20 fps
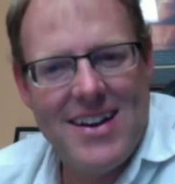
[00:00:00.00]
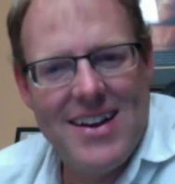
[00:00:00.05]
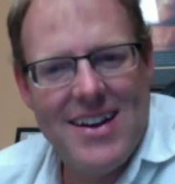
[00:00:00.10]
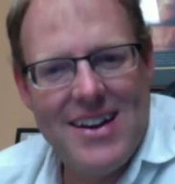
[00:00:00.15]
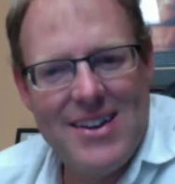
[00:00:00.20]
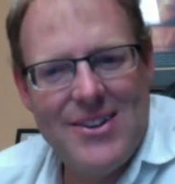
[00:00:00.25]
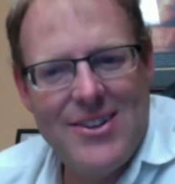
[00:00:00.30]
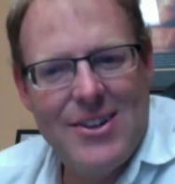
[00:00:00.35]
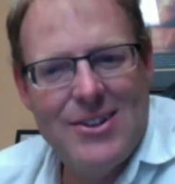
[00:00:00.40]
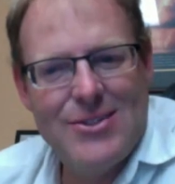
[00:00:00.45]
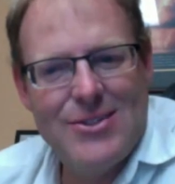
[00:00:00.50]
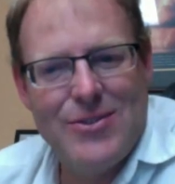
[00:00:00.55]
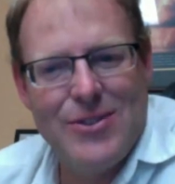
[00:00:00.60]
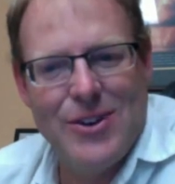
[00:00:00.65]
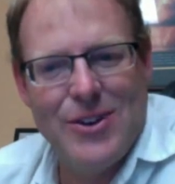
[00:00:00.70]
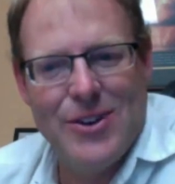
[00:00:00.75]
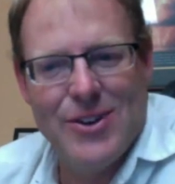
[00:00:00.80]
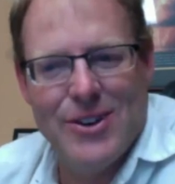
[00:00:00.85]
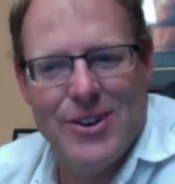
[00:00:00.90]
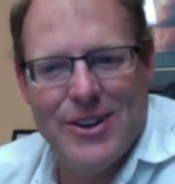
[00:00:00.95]
it does
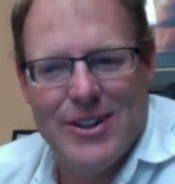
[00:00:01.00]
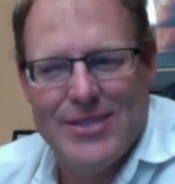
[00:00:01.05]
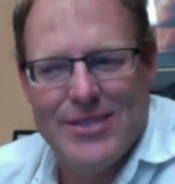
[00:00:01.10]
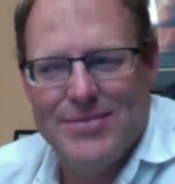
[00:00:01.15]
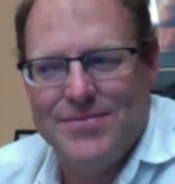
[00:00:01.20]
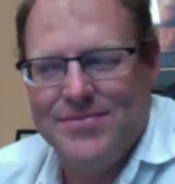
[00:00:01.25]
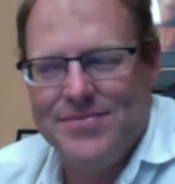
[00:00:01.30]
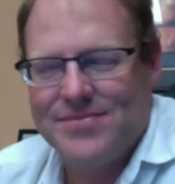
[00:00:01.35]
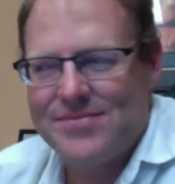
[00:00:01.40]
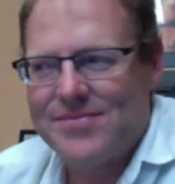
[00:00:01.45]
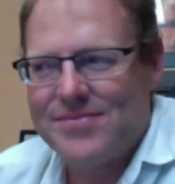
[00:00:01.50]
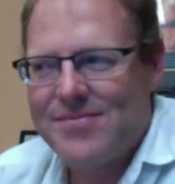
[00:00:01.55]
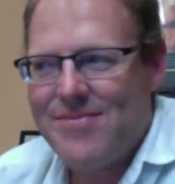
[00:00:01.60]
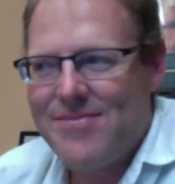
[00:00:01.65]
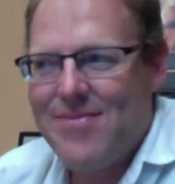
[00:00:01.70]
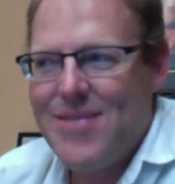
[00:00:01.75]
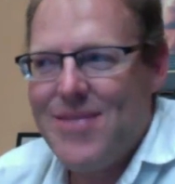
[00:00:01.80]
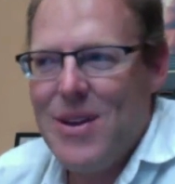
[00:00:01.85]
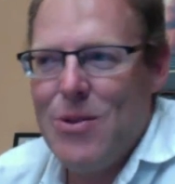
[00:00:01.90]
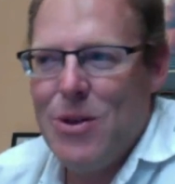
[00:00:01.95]
feel good.
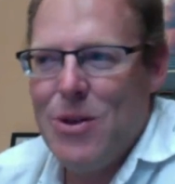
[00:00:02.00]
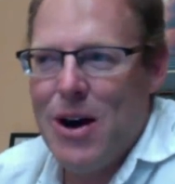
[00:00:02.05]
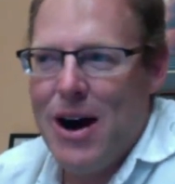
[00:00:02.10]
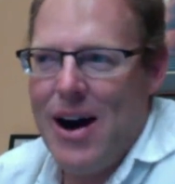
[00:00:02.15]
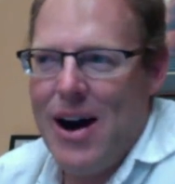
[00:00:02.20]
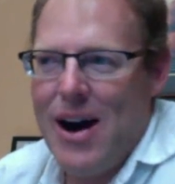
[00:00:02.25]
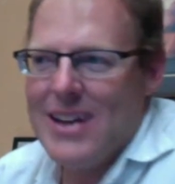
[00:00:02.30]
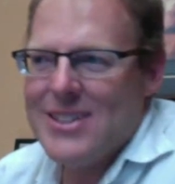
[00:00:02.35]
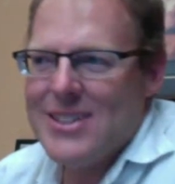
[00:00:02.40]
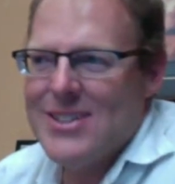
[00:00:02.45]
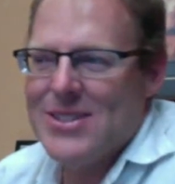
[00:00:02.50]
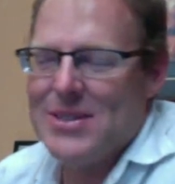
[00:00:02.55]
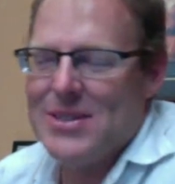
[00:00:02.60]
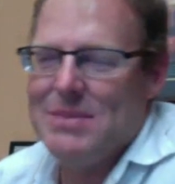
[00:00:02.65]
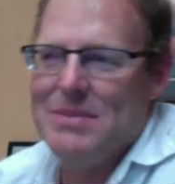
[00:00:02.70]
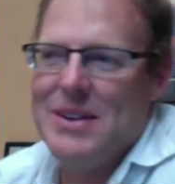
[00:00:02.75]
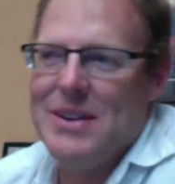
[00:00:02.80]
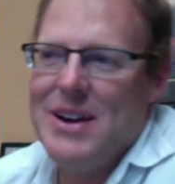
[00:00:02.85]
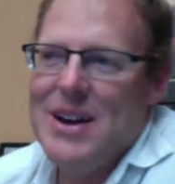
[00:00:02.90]
Well, awesome.